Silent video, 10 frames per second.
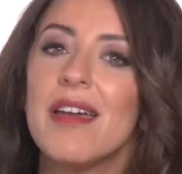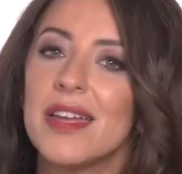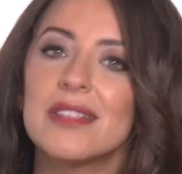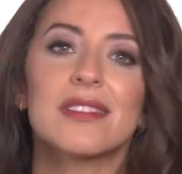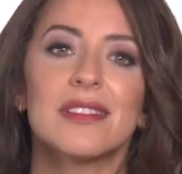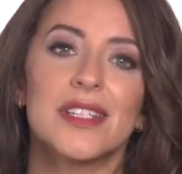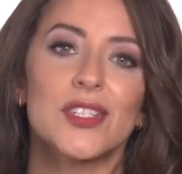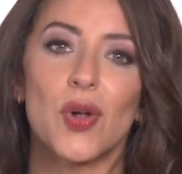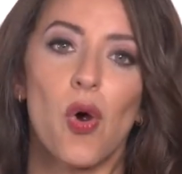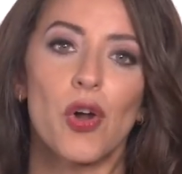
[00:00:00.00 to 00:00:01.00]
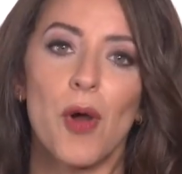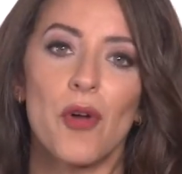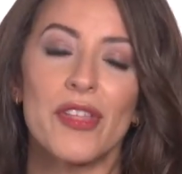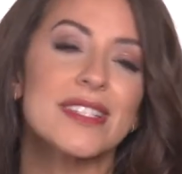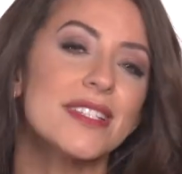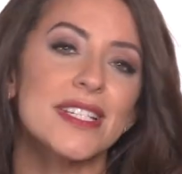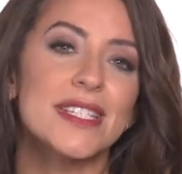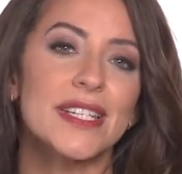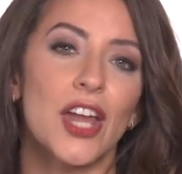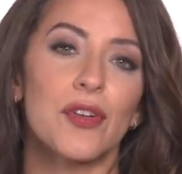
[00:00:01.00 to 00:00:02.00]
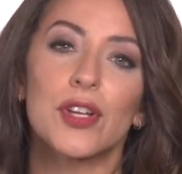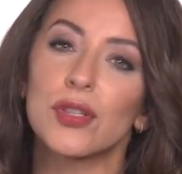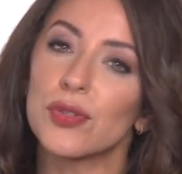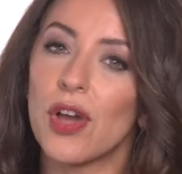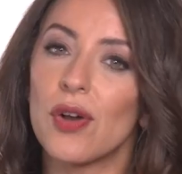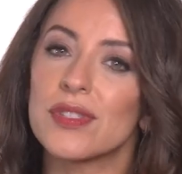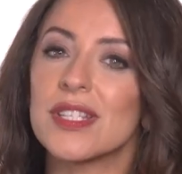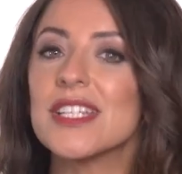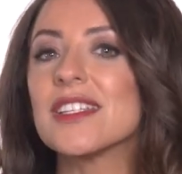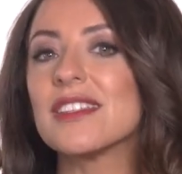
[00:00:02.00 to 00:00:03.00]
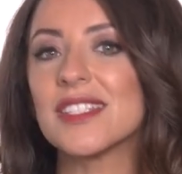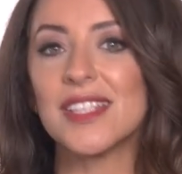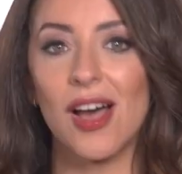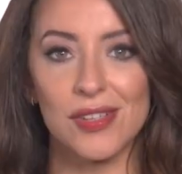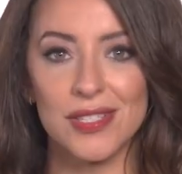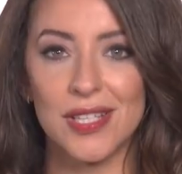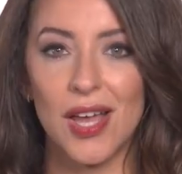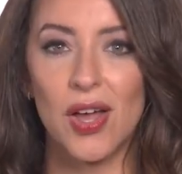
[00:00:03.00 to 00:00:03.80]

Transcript: Insulin is a hormone that's needed to carry glucose into the cells.